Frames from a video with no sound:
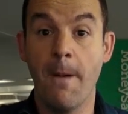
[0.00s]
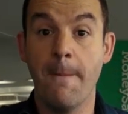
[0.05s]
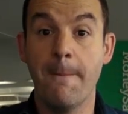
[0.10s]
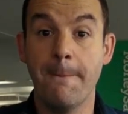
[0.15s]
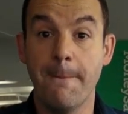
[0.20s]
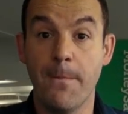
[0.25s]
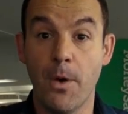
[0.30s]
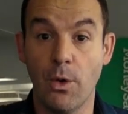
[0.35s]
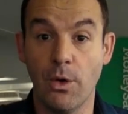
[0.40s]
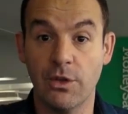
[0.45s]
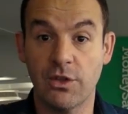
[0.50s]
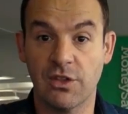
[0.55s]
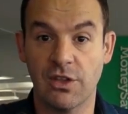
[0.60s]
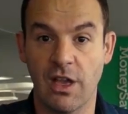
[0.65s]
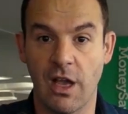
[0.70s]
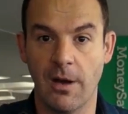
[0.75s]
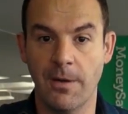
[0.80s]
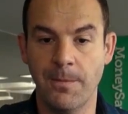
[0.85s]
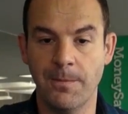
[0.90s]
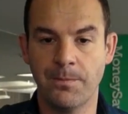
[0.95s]
More
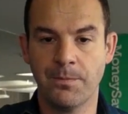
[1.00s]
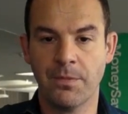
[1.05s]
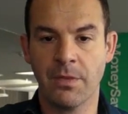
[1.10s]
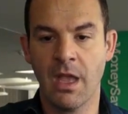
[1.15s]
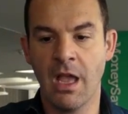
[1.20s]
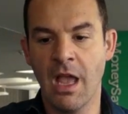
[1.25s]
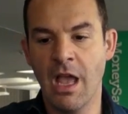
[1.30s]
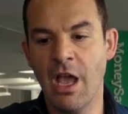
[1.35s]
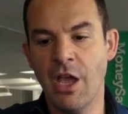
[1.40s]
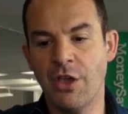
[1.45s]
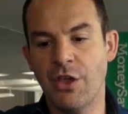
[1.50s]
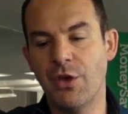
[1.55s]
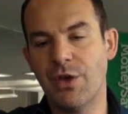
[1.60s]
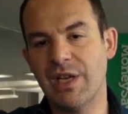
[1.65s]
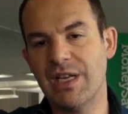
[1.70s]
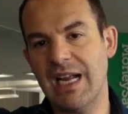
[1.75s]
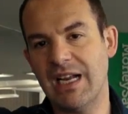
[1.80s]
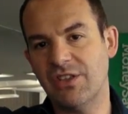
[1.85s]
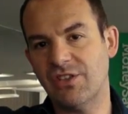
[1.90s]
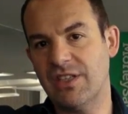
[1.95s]
so, you
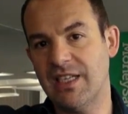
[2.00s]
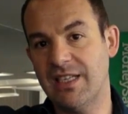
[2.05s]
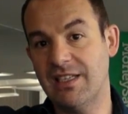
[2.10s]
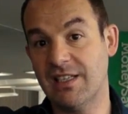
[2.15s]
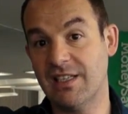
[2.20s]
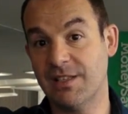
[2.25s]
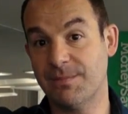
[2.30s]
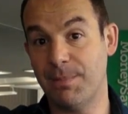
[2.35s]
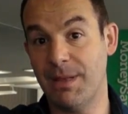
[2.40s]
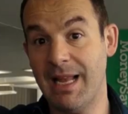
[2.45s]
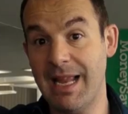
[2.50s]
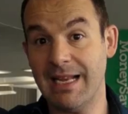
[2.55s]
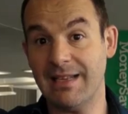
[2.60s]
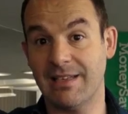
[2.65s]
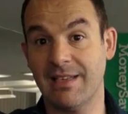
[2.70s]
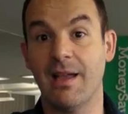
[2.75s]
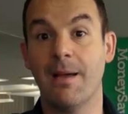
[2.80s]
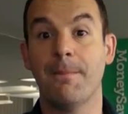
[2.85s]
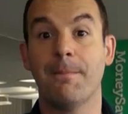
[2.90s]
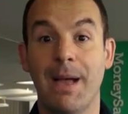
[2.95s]
can actually
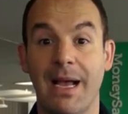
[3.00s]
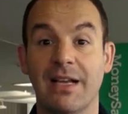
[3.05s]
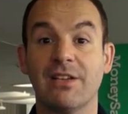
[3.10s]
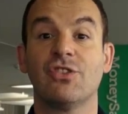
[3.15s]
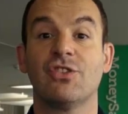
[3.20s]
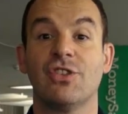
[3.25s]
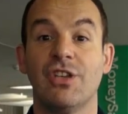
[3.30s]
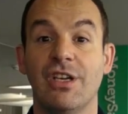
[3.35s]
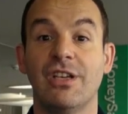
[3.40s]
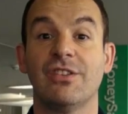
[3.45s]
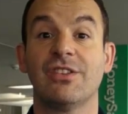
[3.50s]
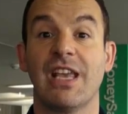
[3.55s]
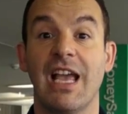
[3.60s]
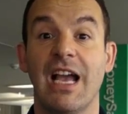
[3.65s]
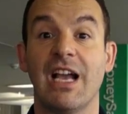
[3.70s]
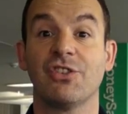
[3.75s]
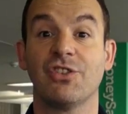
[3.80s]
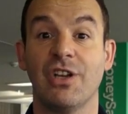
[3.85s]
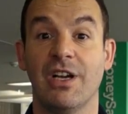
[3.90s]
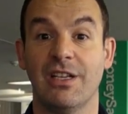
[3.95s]
split past year's
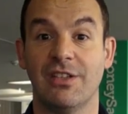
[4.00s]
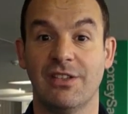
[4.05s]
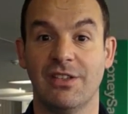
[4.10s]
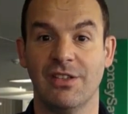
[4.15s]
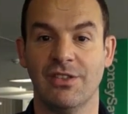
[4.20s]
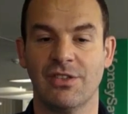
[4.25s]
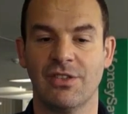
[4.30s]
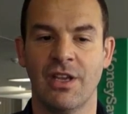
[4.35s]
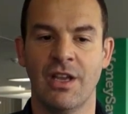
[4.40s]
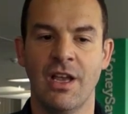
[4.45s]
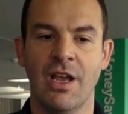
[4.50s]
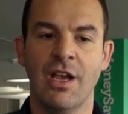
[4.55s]
cash ISAs.